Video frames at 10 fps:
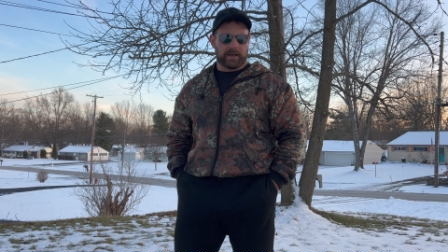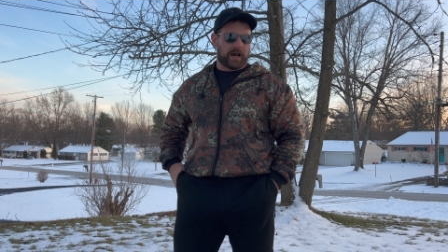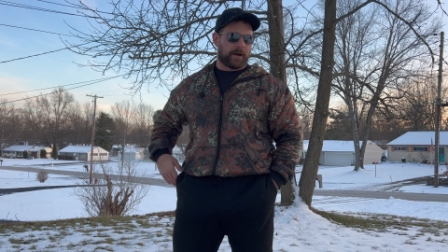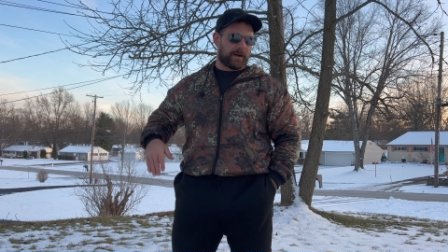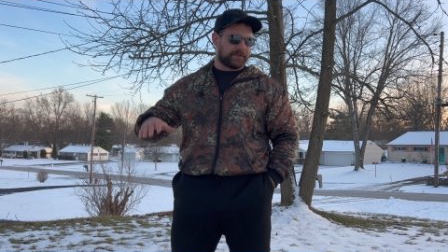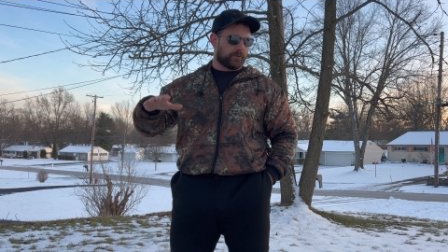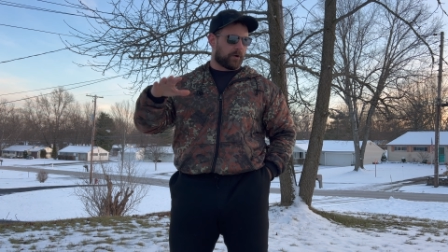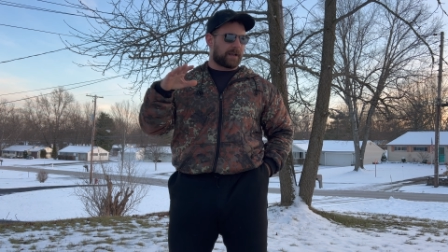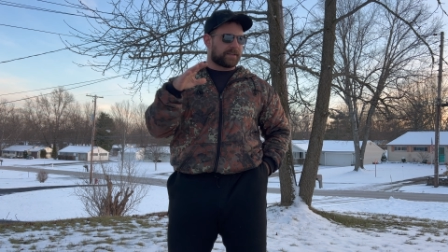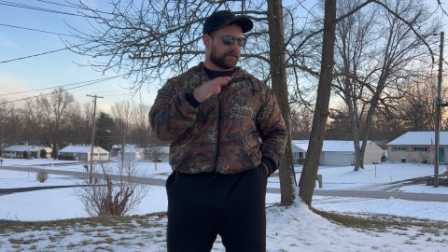I do
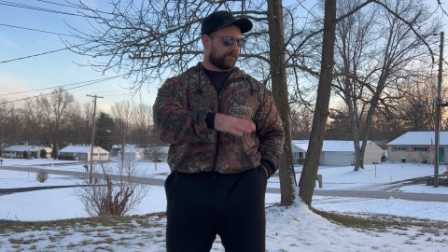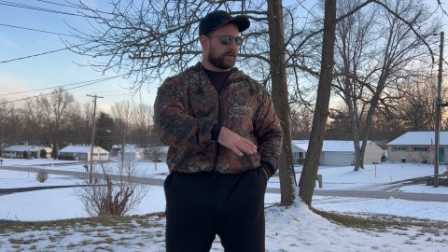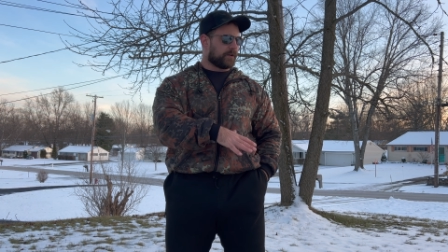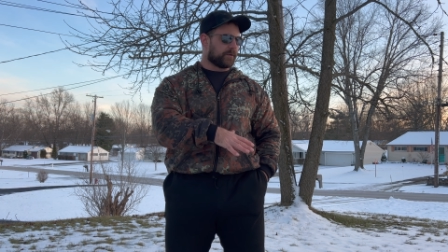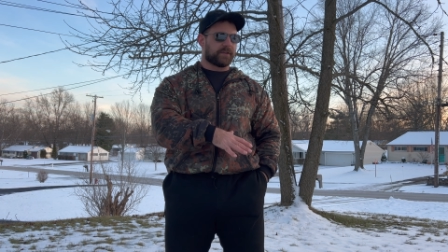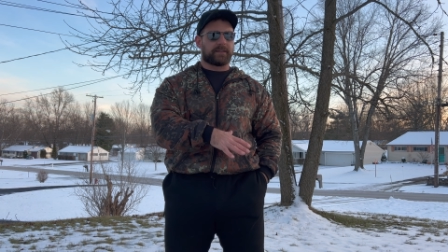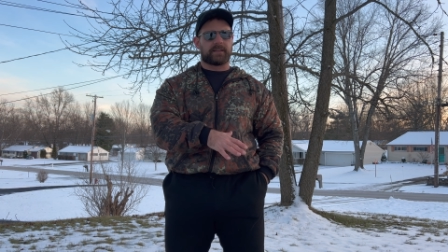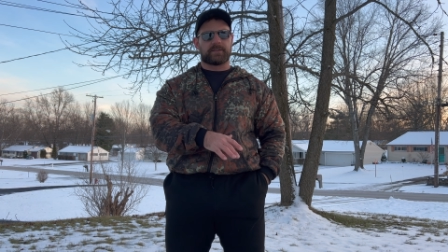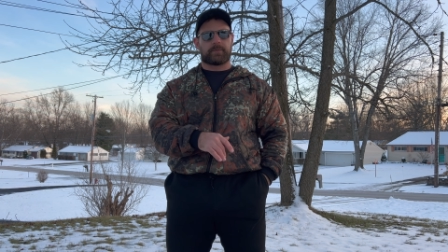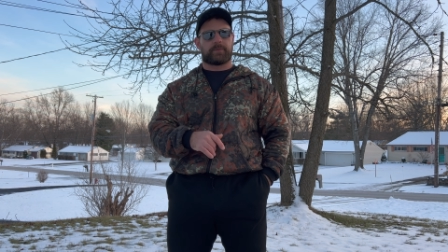all kinds of videos like
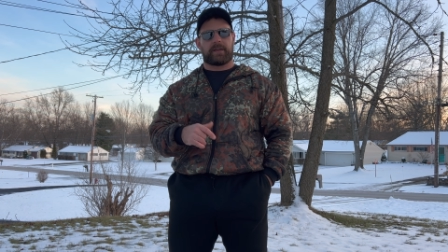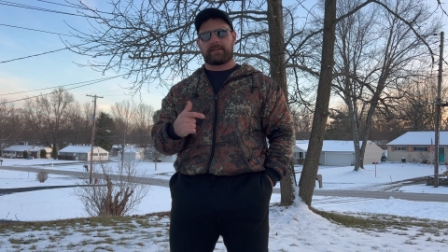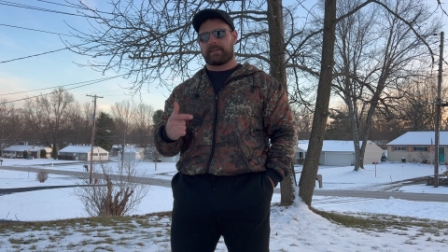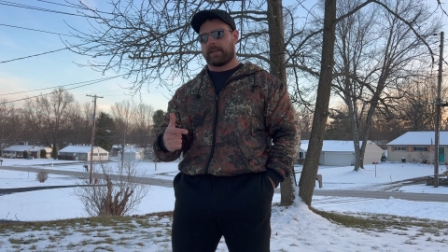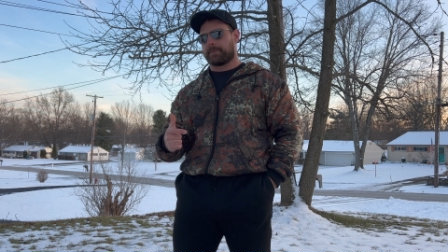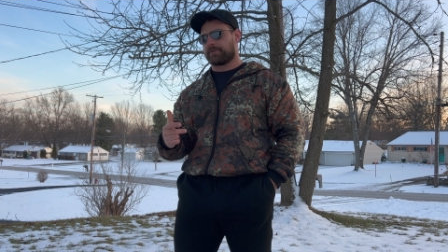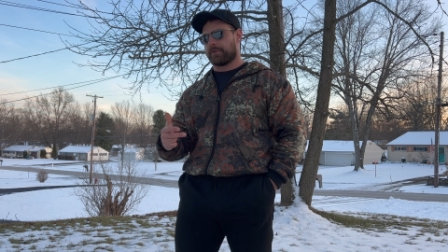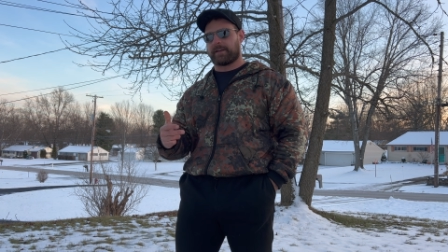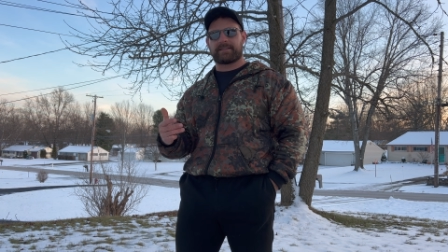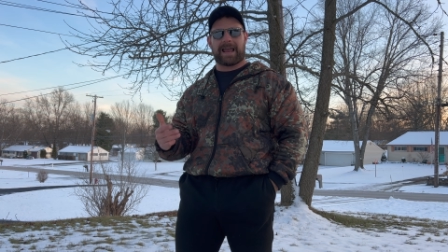this with like tips,
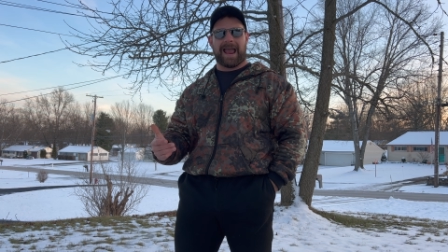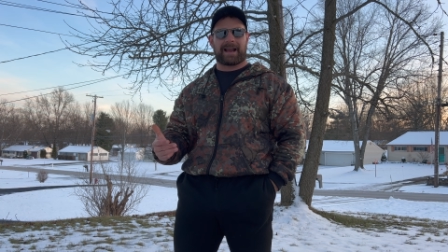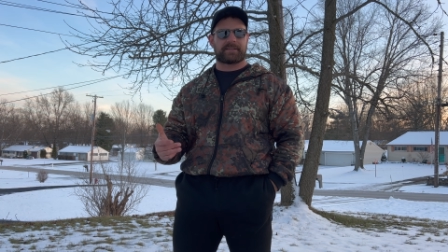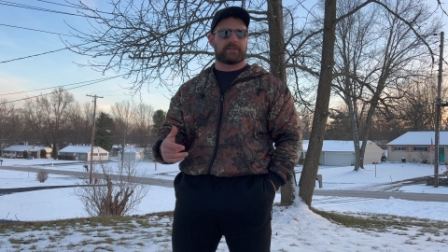tricks, hacks.